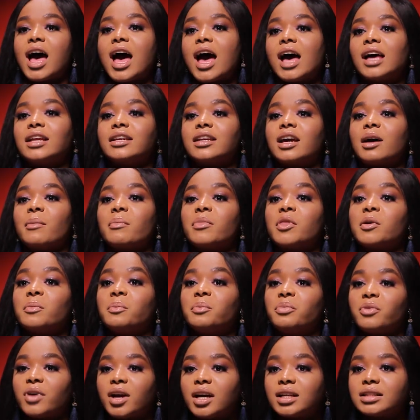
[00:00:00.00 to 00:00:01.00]
And I'm the
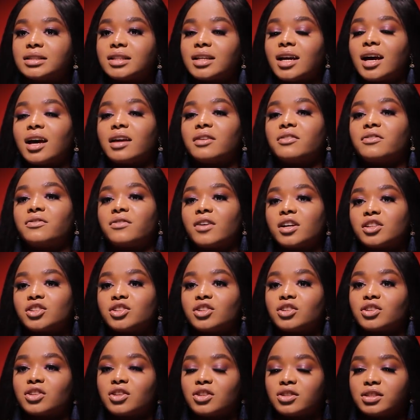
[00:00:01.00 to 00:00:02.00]
brand and
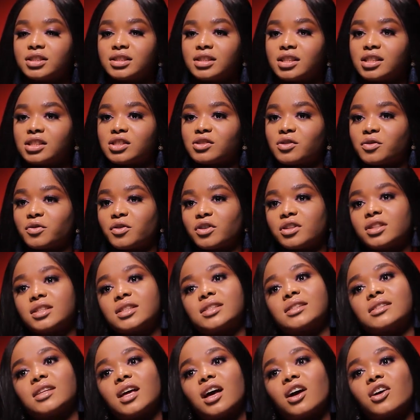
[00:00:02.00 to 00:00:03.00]
fashion coordinator for the
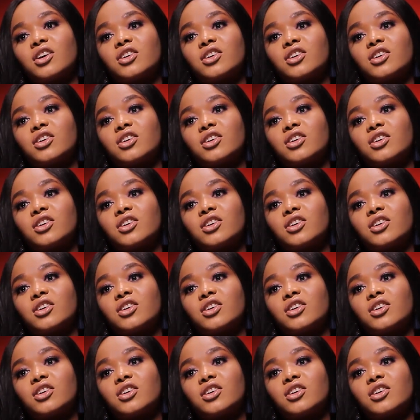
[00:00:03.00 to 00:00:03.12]
Star